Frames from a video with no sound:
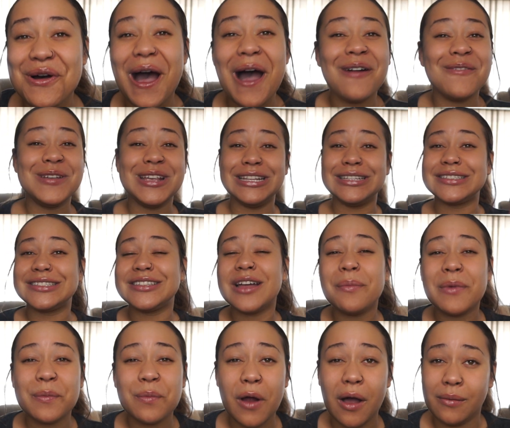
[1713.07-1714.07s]
I mean,
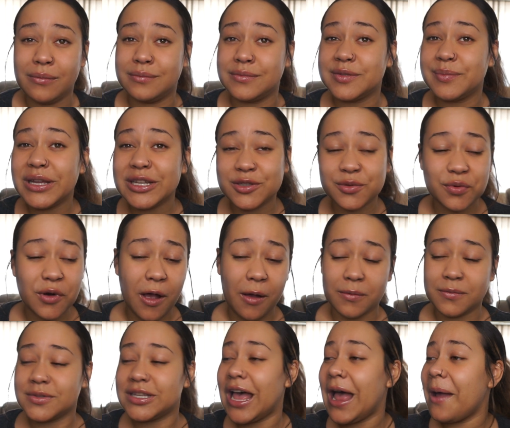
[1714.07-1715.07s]
stomach problems, mental
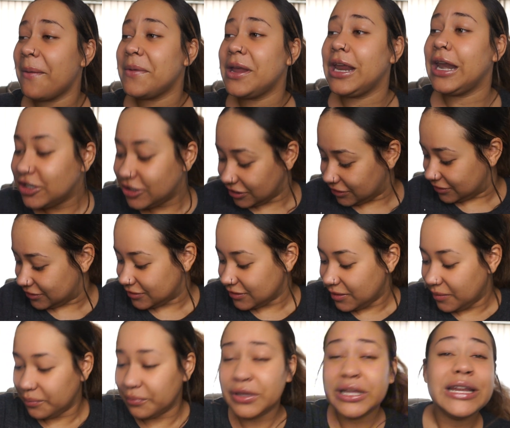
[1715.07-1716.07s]
problems, I mean, just
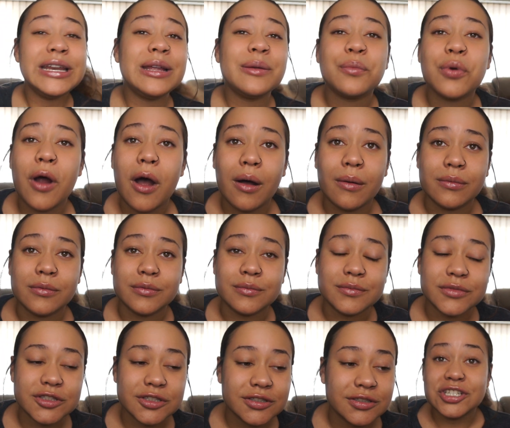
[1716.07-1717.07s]
bleeding
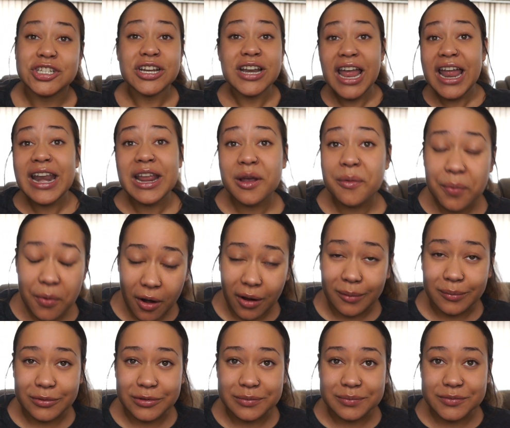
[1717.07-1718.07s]
problems, genetic
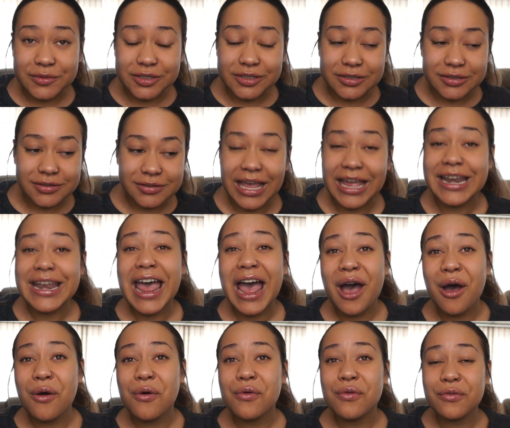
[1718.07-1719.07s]
problems, and
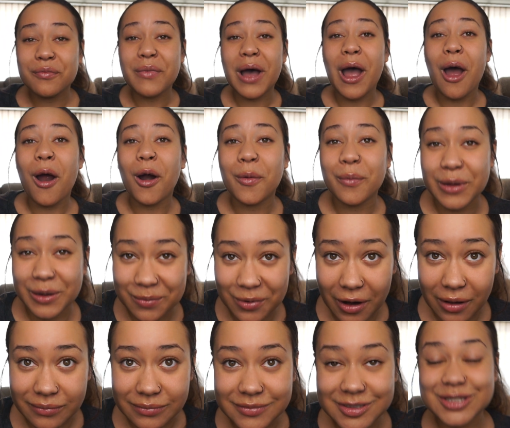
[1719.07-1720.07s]
now my heartbeat
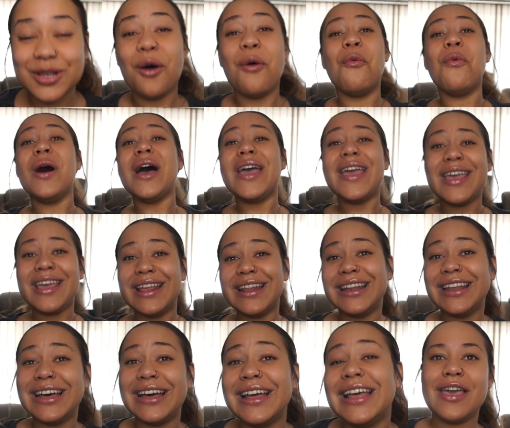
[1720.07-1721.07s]
problems. So what in
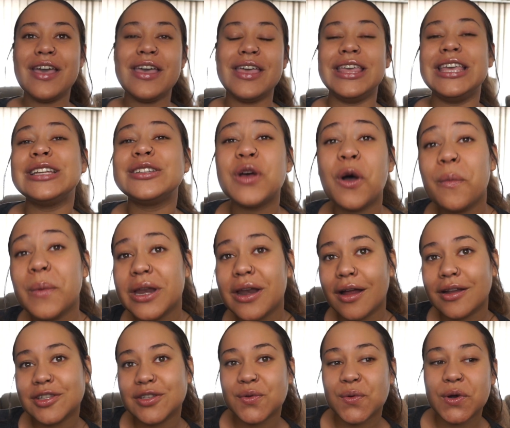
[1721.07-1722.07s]
the, he told me
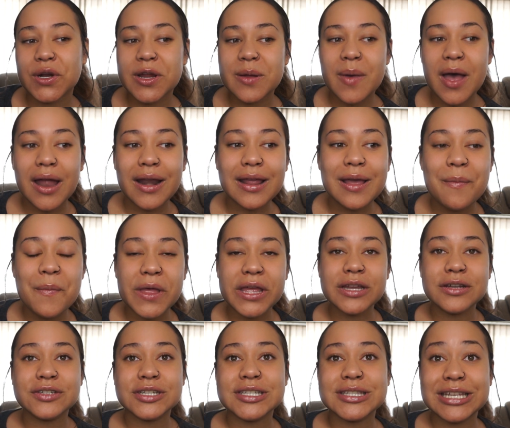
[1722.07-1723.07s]
not to worry about it, but
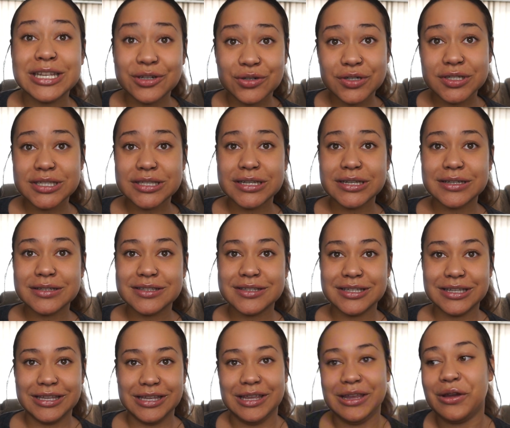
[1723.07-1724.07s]
it's just interesting to
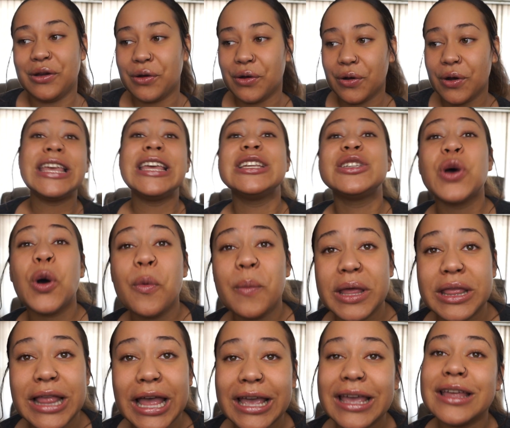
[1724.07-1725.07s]
hear. He told me
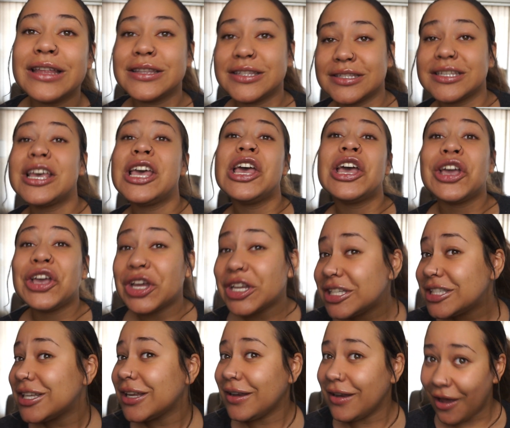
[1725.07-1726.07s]
like it's good
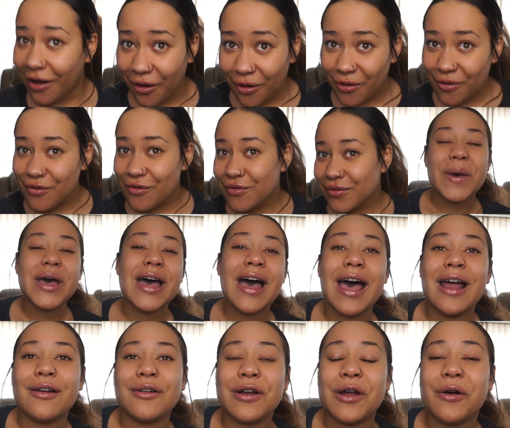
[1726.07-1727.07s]
to know, but
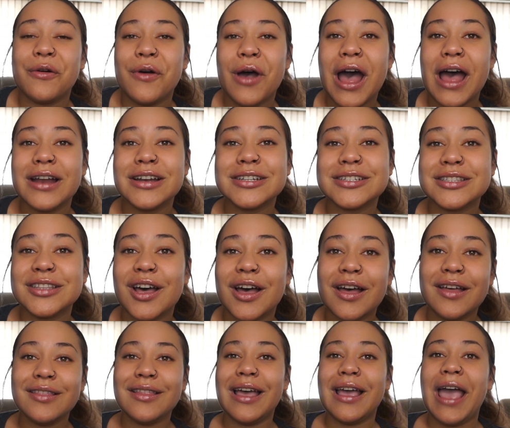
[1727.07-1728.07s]
I don't know, I just
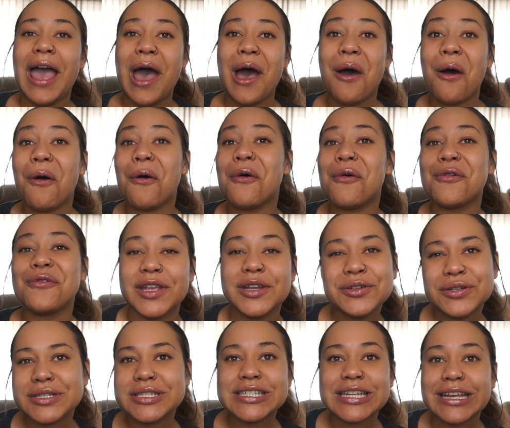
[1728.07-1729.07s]
thought like how
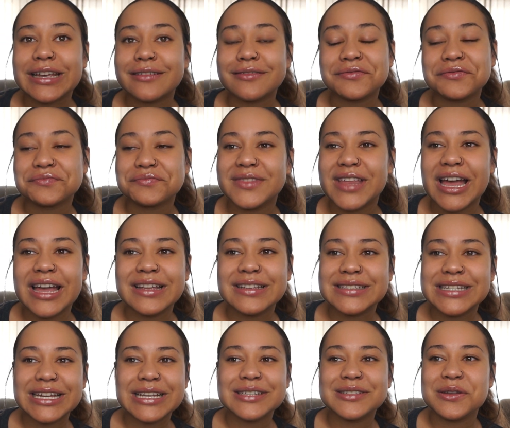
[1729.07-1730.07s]
interesting. That is
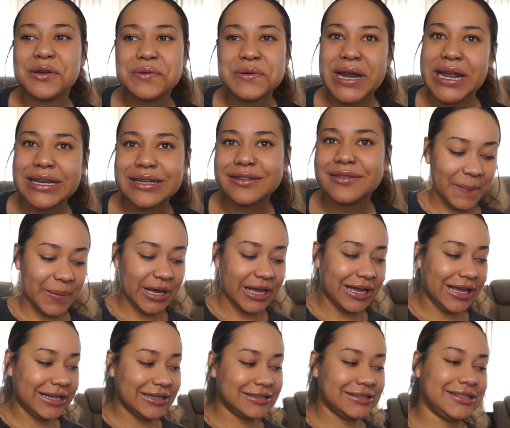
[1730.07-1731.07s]
like so random,
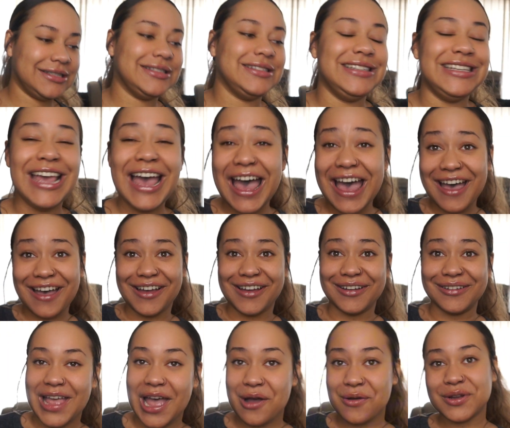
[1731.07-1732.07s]
but
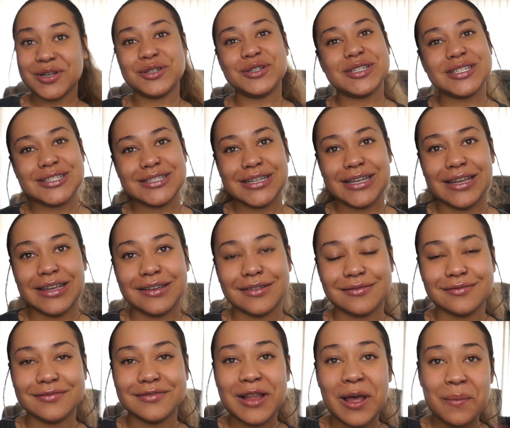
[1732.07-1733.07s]
yeah, how interesting.
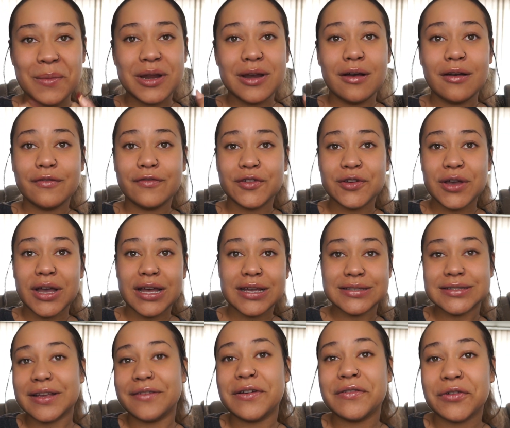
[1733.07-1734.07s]
Let me know if you
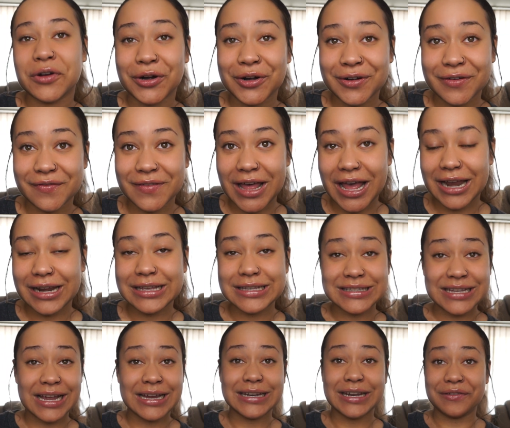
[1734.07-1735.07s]
guys have ever heard of that, because
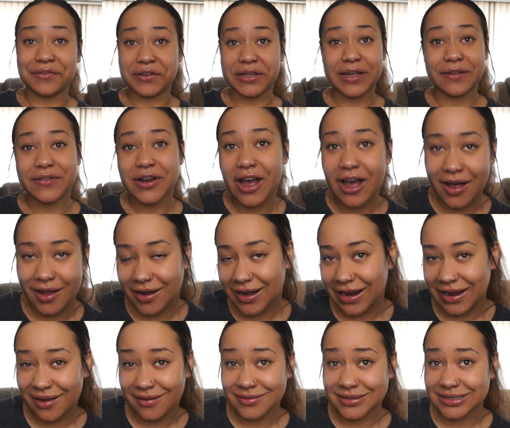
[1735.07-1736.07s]
I definitely am not.
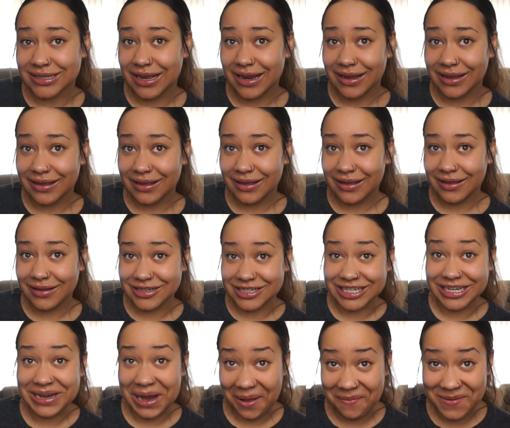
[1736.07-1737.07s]
I was like,
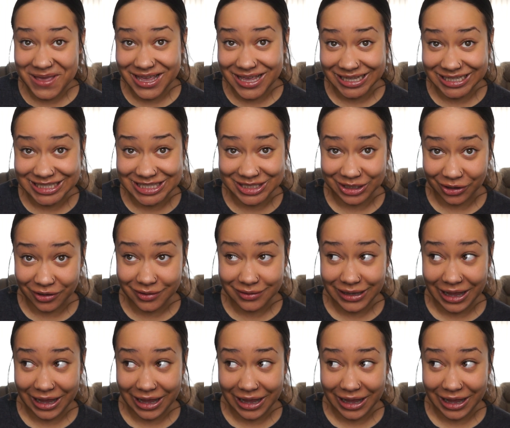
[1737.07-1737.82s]
should I be concerned?